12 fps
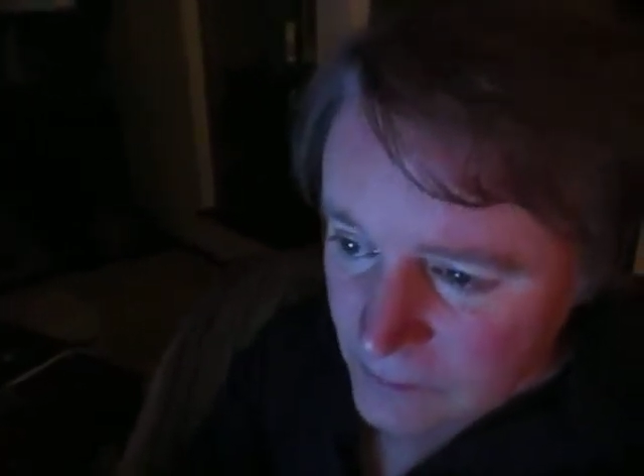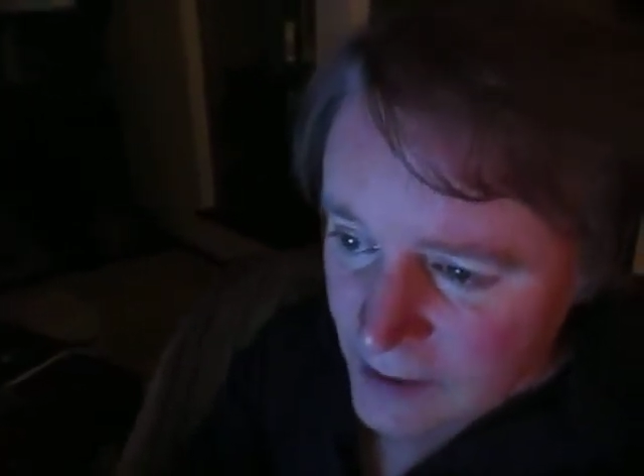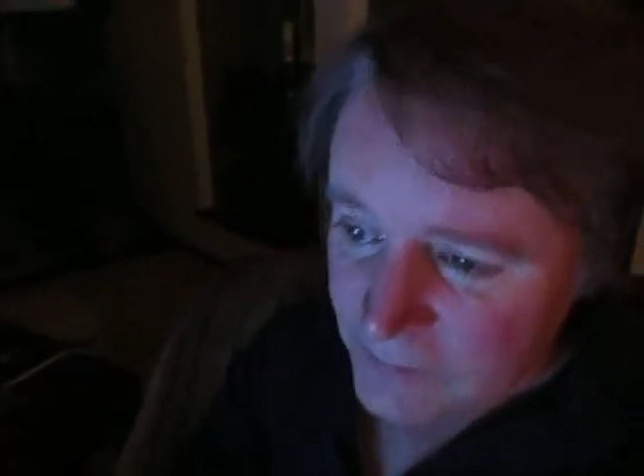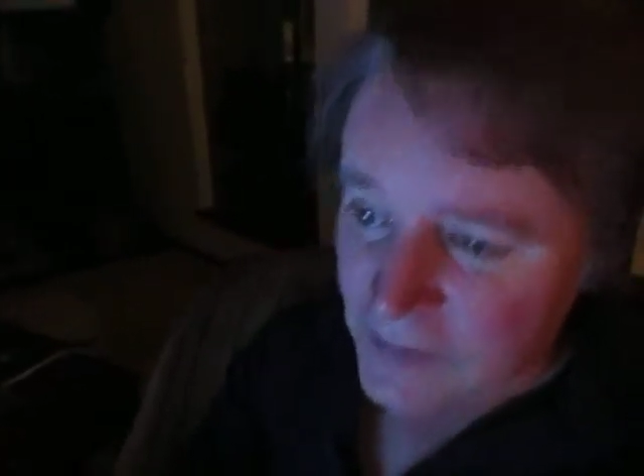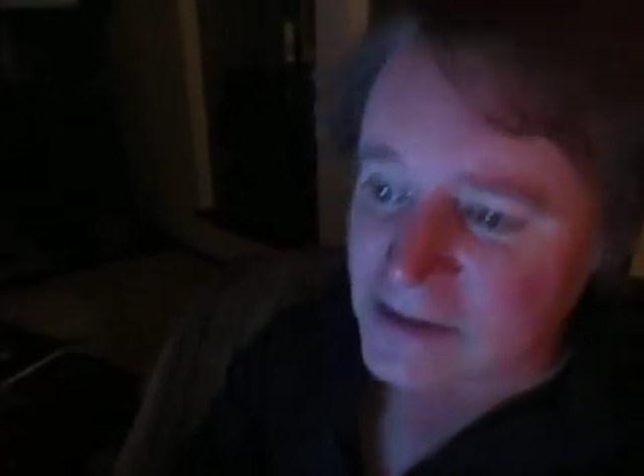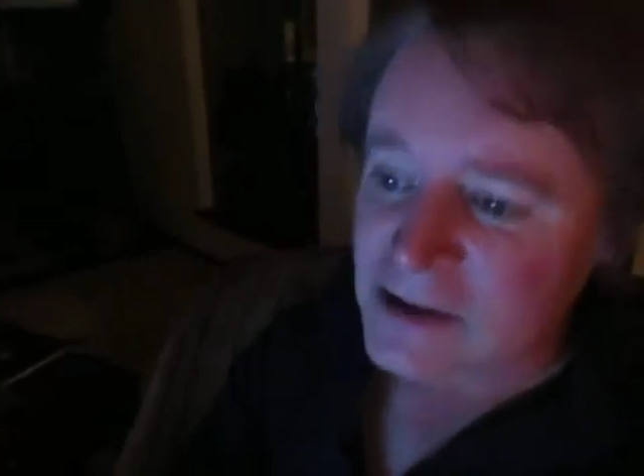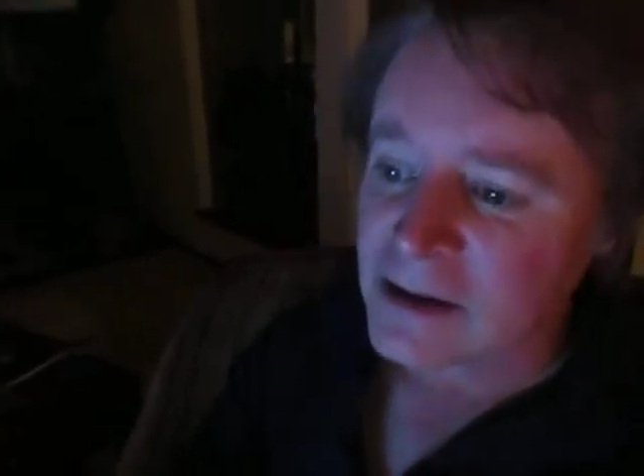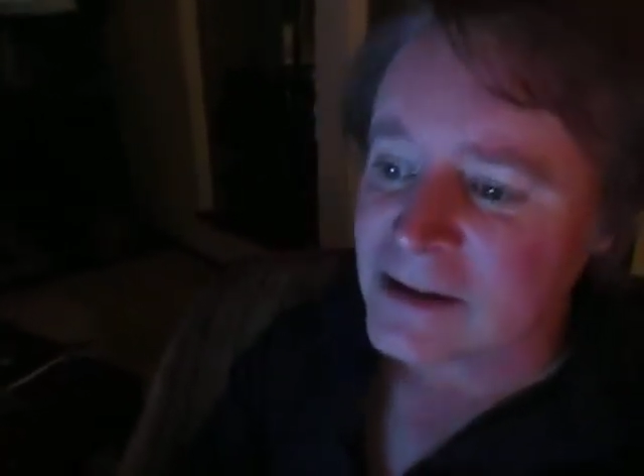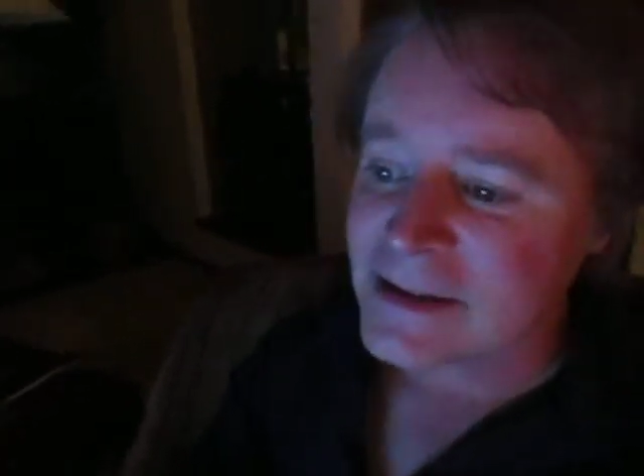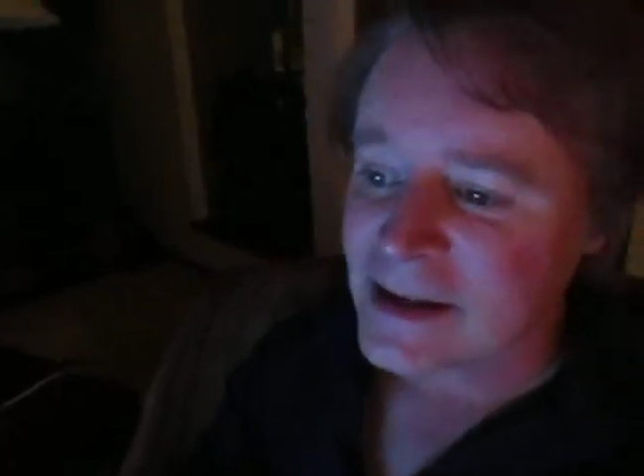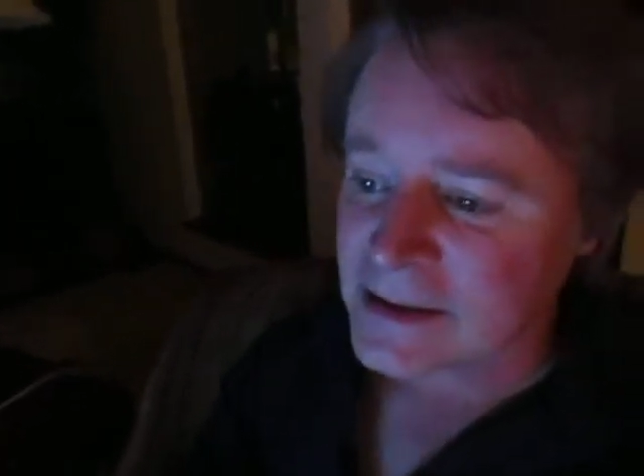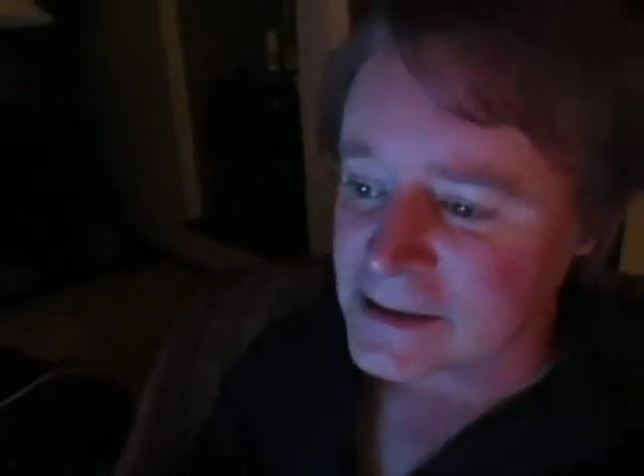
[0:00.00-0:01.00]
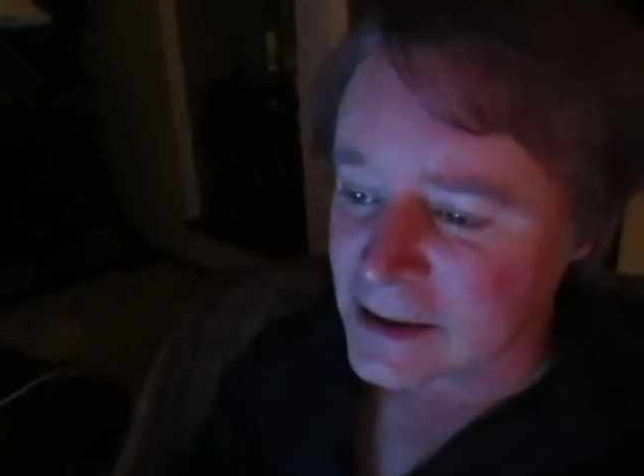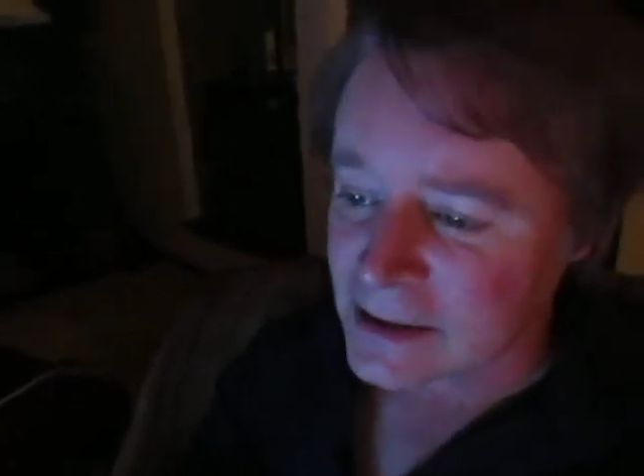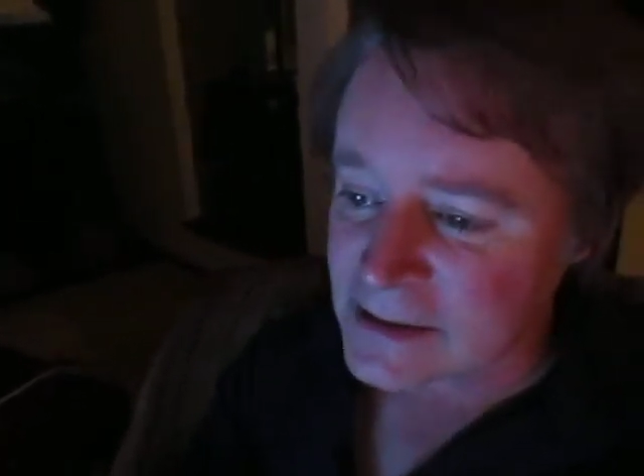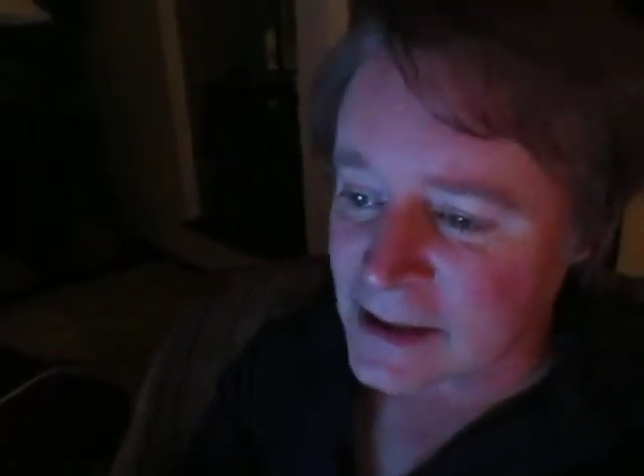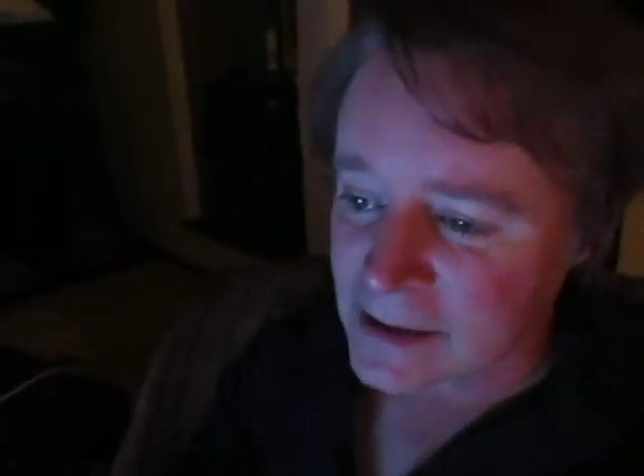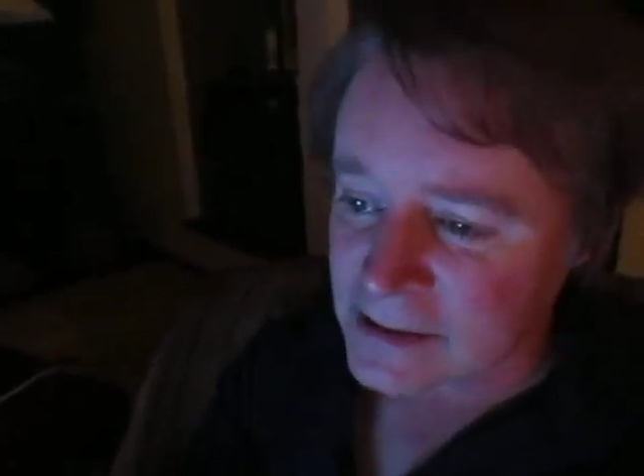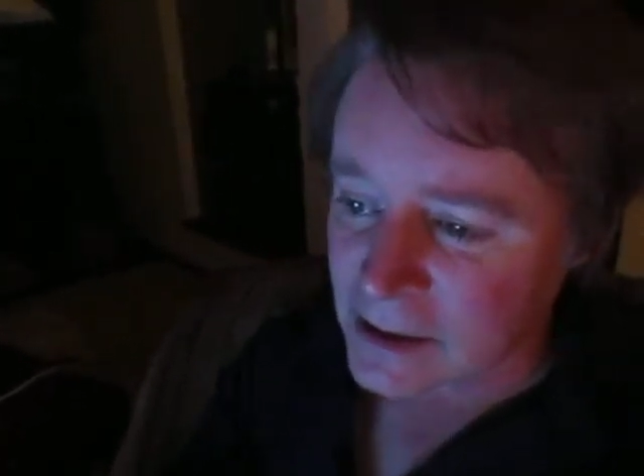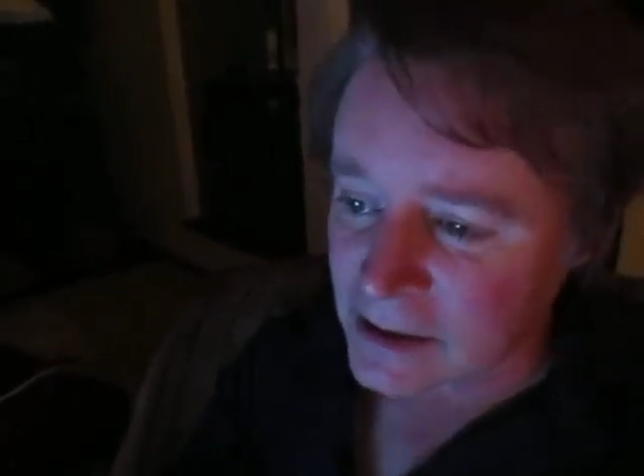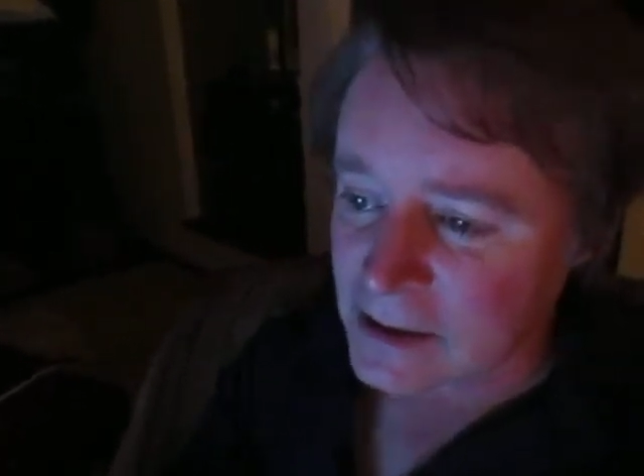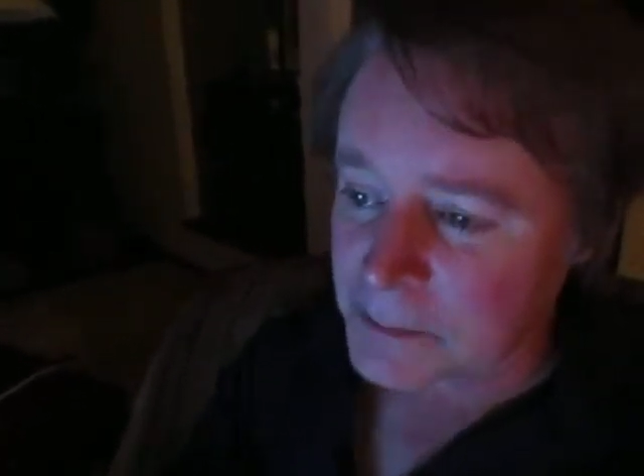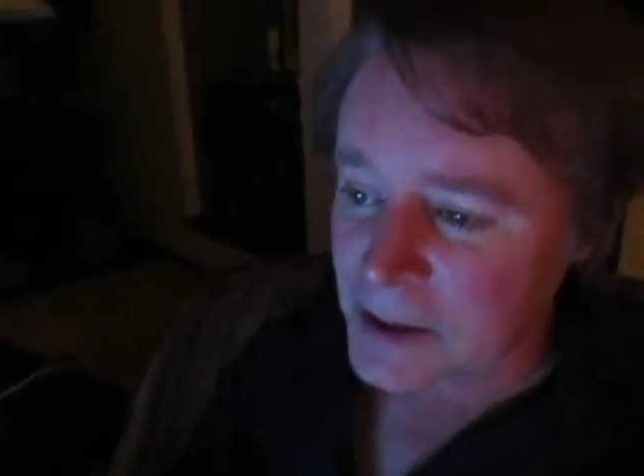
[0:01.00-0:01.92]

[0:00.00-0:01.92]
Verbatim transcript: If I saw the psychedelic